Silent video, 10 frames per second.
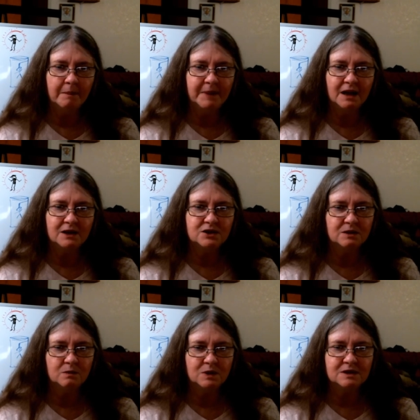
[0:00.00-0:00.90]
And the
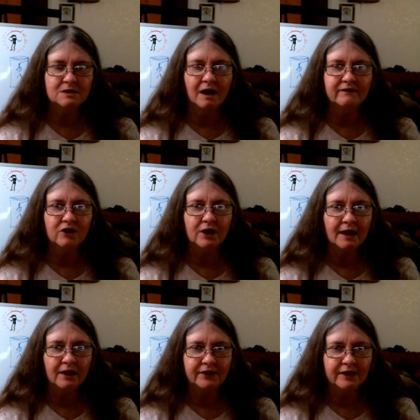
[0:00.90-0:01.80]
combination was
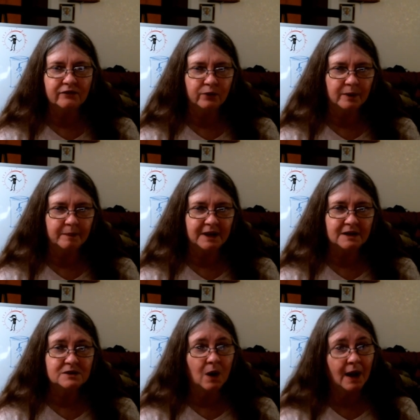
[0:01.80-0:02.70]
not very healthy
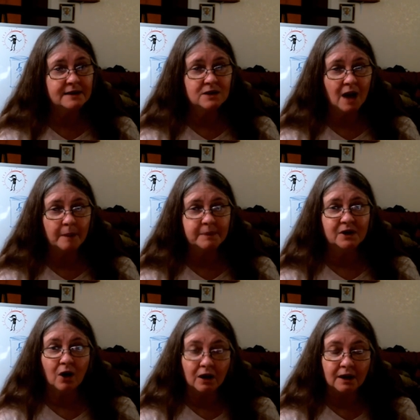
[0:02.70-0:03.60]
for me. So I
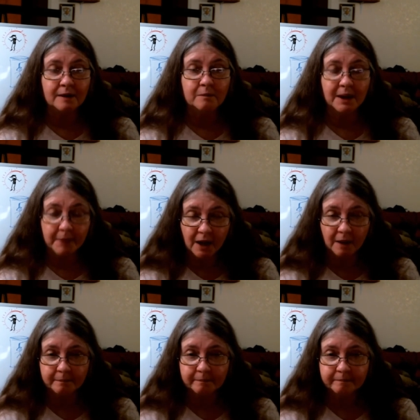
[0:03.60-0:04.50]
stopped
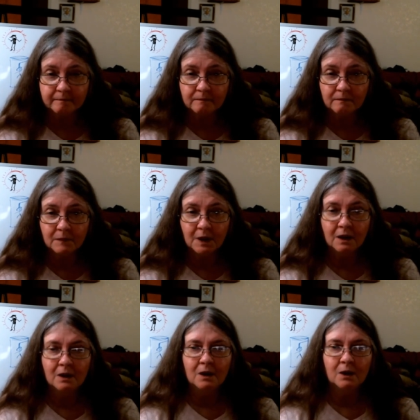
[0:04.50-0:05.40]
calling my mom.
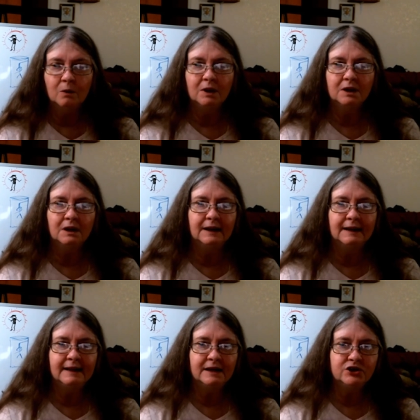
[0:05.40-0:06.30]

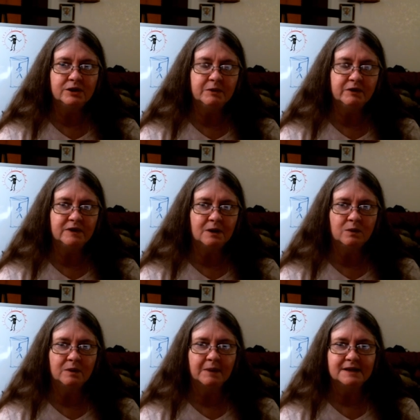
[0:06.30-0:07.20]
Well, then
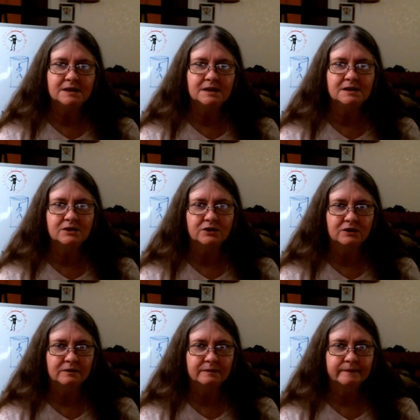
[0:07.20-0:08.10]
she moved in with my
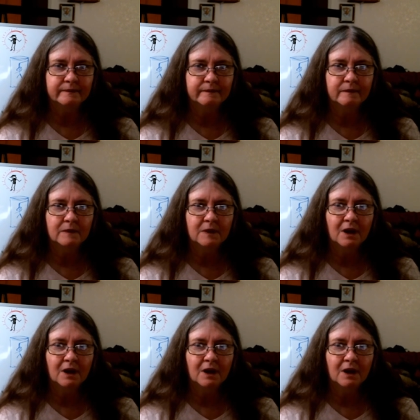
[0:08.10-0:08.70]
sister,